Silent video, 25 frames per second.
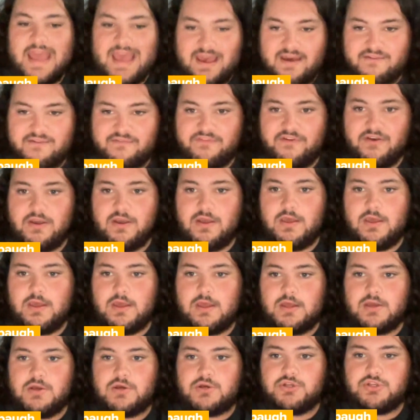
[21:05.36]
have
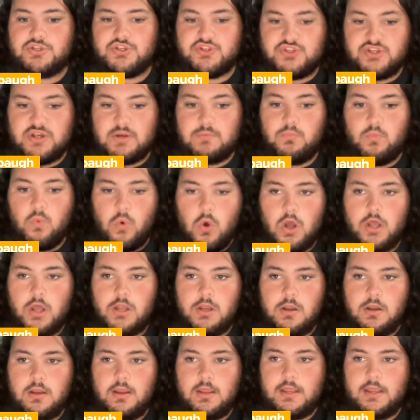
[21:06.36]
someone